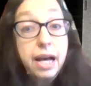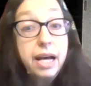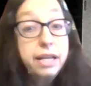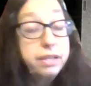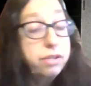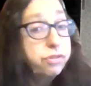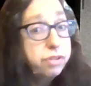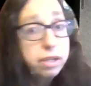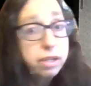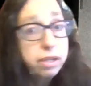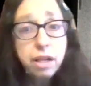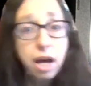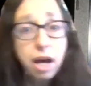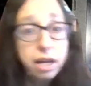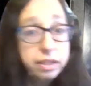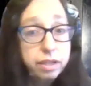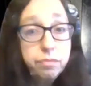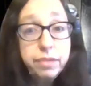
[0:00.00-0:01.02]
there's a
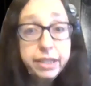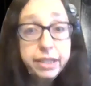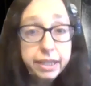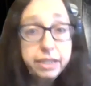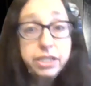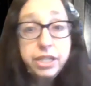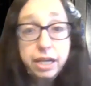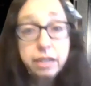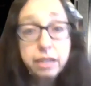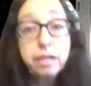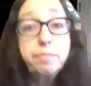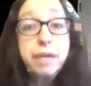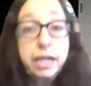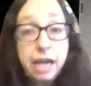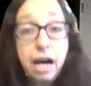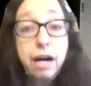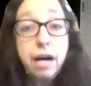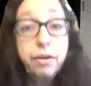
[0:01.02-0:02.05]
lot that we can tell
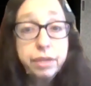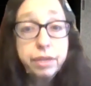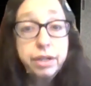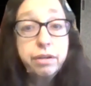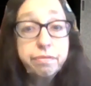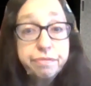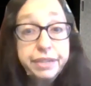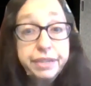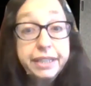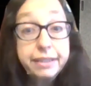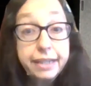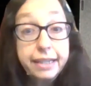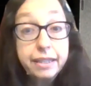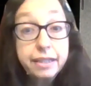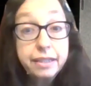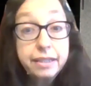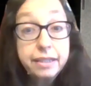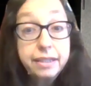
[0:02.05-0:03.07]
about how they're feeling,
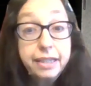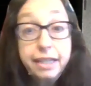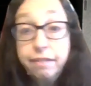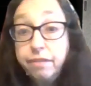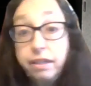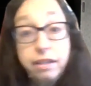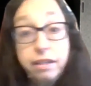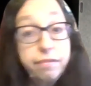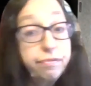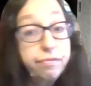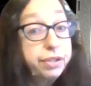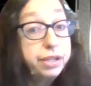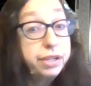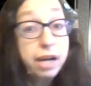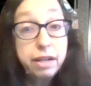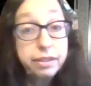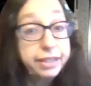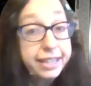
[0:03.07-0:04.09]
even if we're
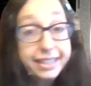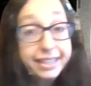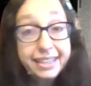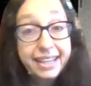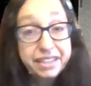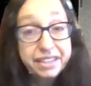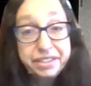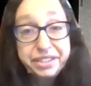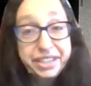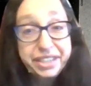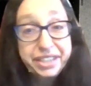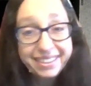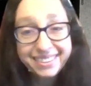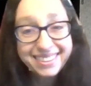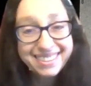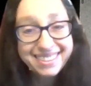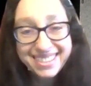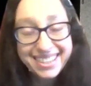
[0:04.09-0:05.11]
not looking at their tail
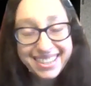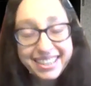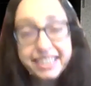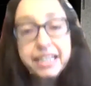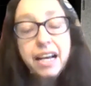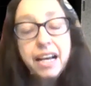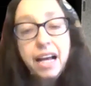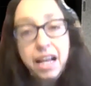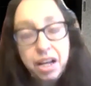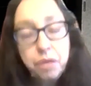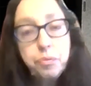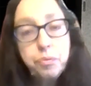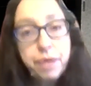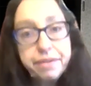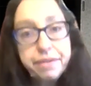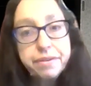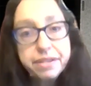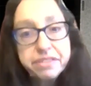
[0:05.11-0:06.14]
and seeing
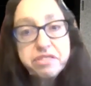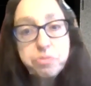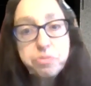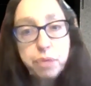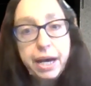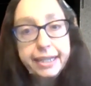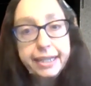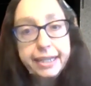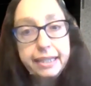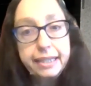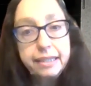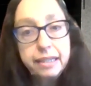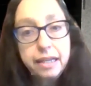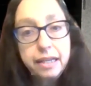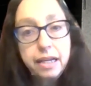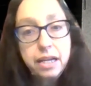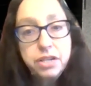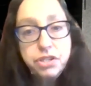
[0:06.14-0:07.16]
whether it's wagging.
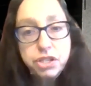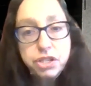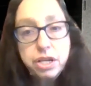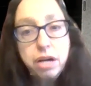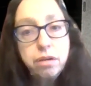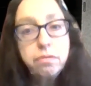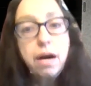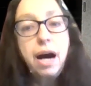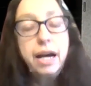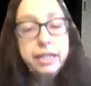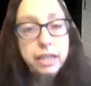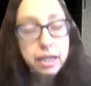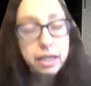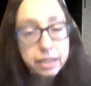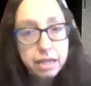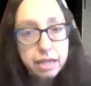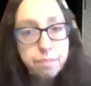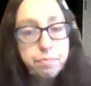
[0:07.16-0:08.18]
So I
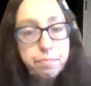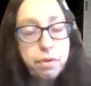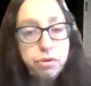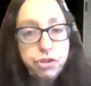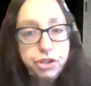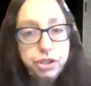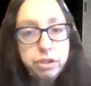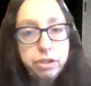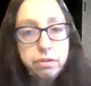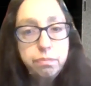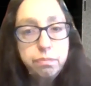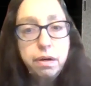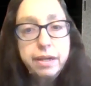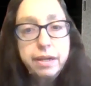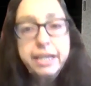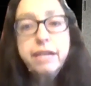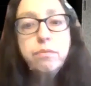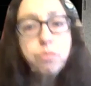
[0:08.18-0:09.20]
thought
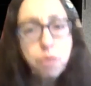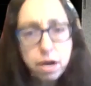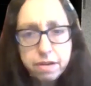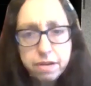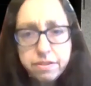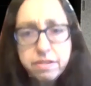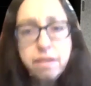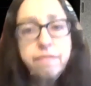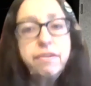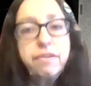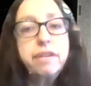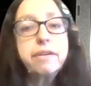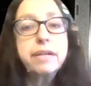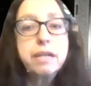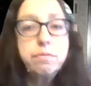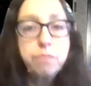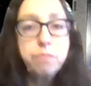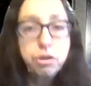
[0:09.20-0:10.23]
it was a
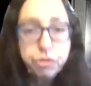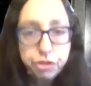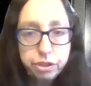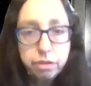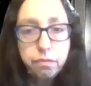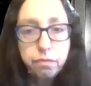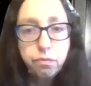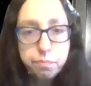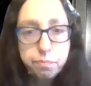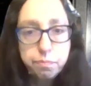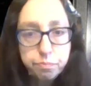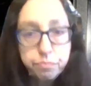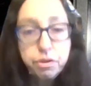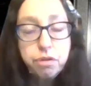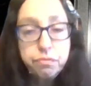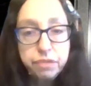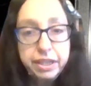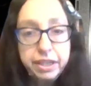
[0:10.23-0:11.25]
very emotional
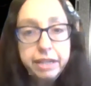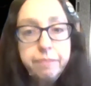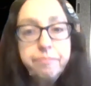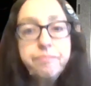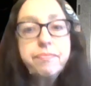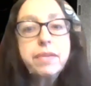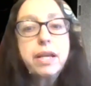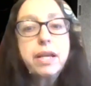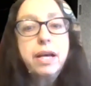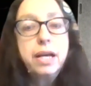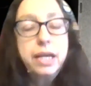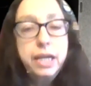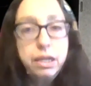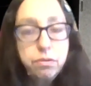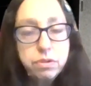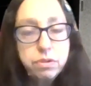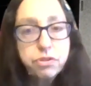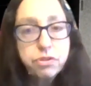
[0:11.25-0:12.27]
movie.
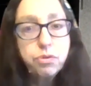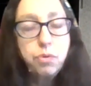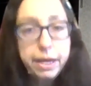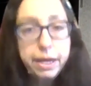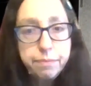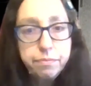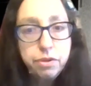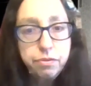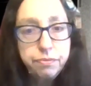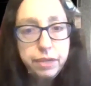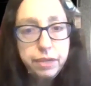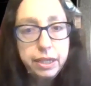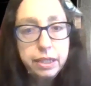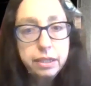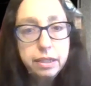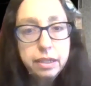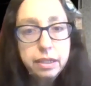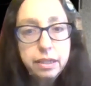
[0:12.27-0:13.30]
It was quite moving.